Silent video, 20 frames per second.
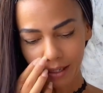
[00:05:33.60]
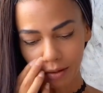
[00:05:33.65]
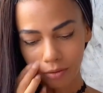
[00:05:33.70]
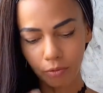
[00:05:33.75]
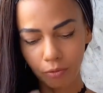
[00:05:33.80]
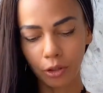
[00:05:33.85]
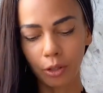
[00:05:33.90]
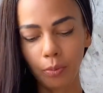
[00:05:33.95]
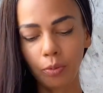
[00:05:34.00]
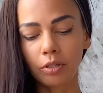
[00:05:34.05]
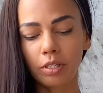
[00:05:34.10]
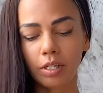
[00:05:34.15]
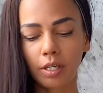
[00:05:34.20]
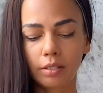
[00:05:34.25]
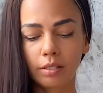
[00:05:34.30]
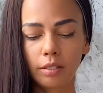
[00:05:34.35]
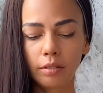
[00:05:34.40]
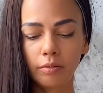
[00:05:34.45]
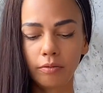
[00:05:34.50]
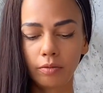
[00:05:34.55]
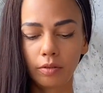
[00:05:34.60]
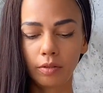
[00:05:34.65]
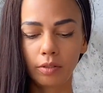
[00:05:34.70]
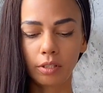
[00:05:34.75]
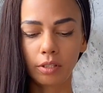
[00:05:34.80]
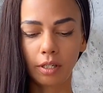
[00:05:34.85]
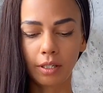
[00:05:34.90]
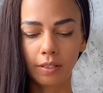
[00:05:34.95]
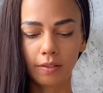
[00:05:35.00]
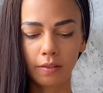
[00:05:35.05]
reproductive
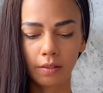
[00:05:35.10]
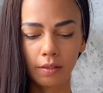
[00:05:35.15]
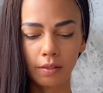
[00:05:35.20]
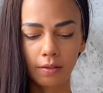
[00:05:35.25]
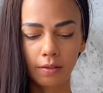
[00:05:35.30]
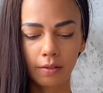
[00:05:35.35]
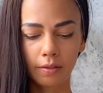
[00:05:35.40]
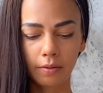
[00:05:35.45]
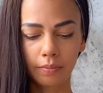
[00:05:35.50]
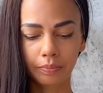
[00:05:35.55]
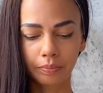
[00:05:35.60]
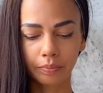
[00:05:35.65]
toxins,